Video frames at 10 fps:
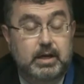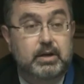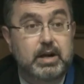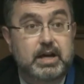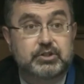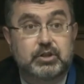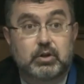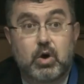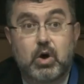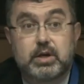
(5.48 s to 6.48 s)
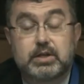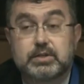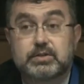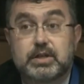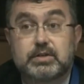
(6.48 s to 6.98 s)
International law
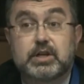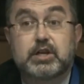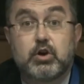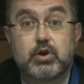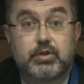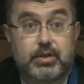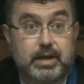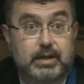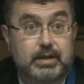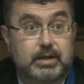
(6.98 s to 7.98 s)
is, is a good thing.